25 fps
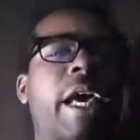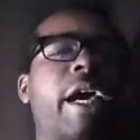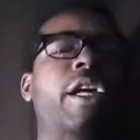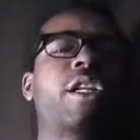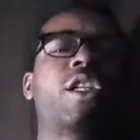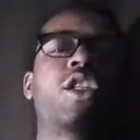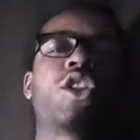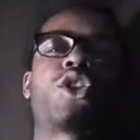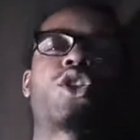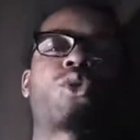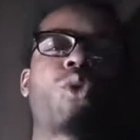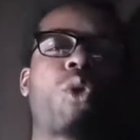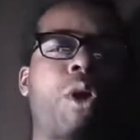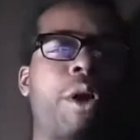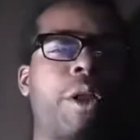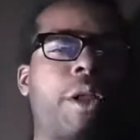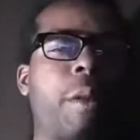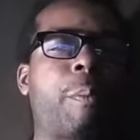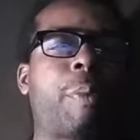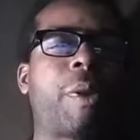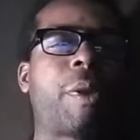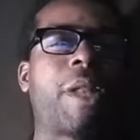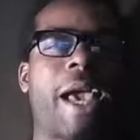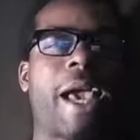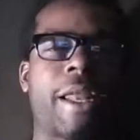destroy the
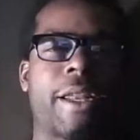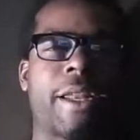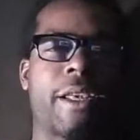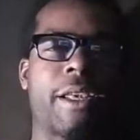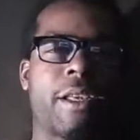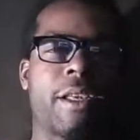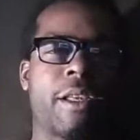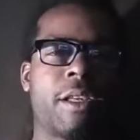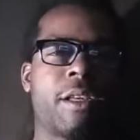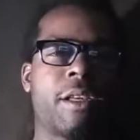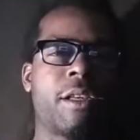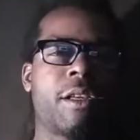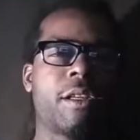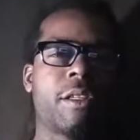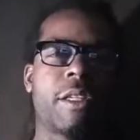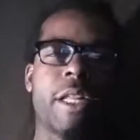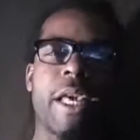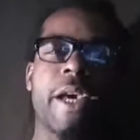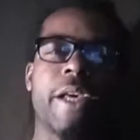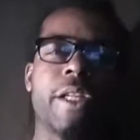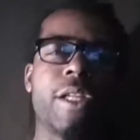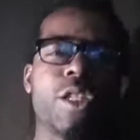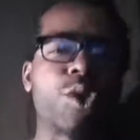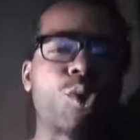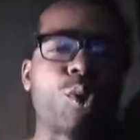planet.
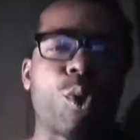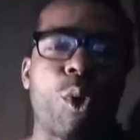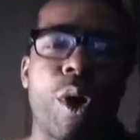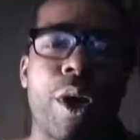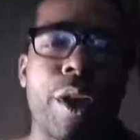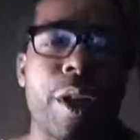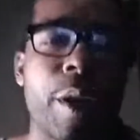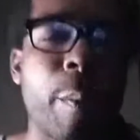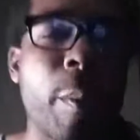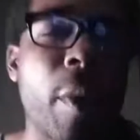They'll destroy the